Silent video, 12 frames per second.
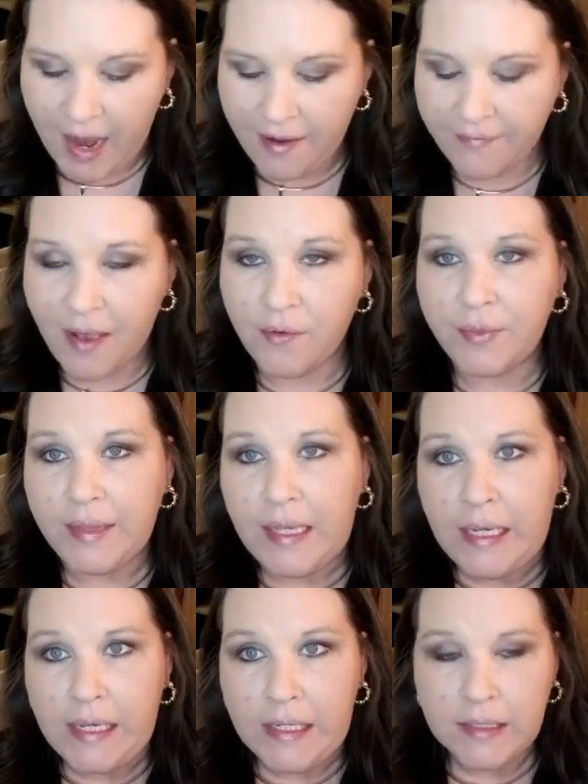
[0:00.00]
I found
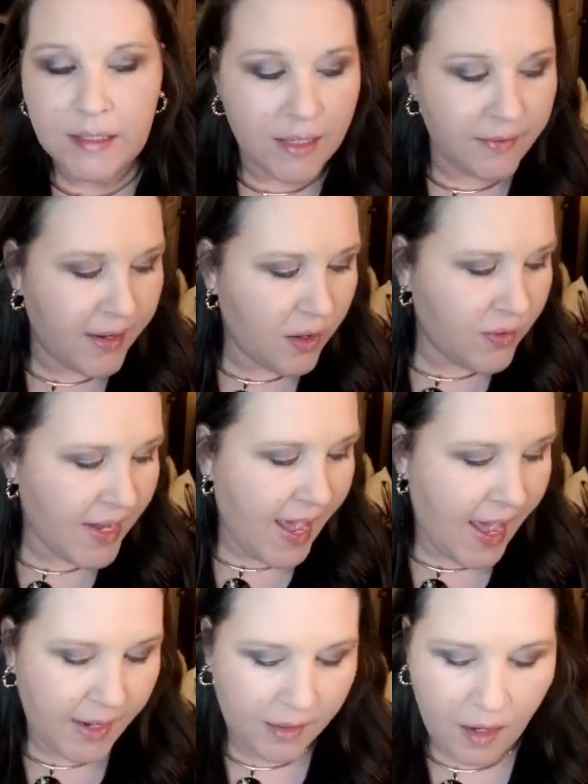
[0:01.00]
these and they only
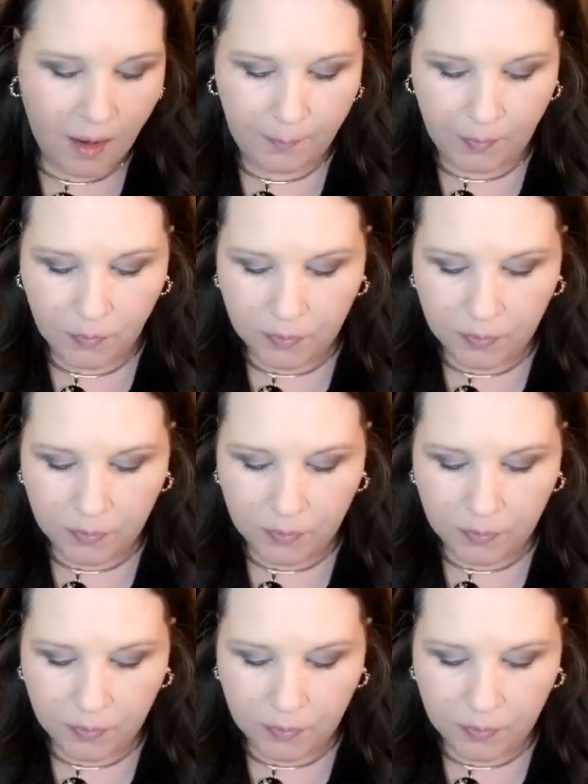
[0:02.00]
had a couple